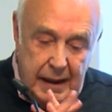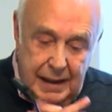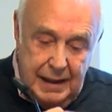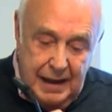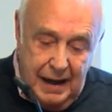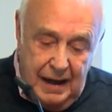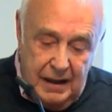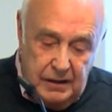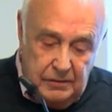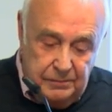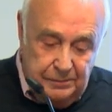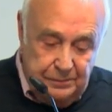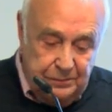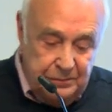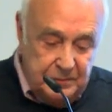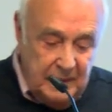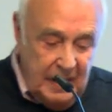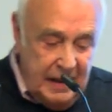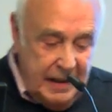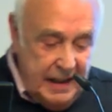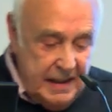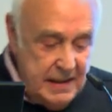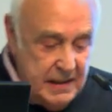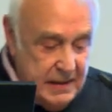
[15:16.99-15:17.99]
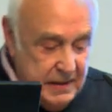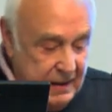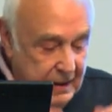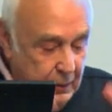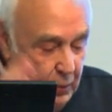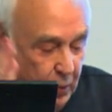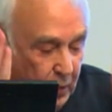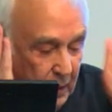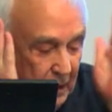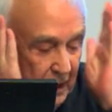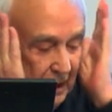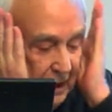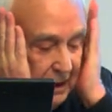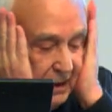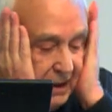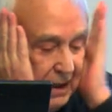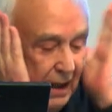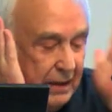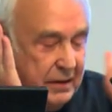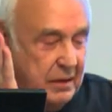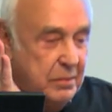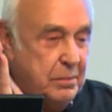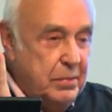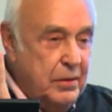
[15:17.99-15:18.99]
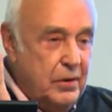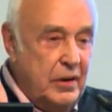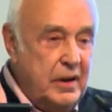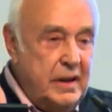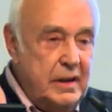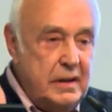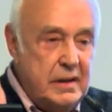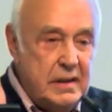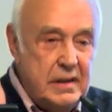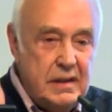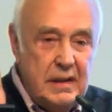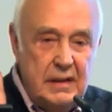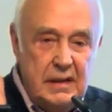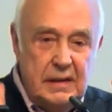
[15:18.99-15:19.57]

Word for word: Now, there's another point,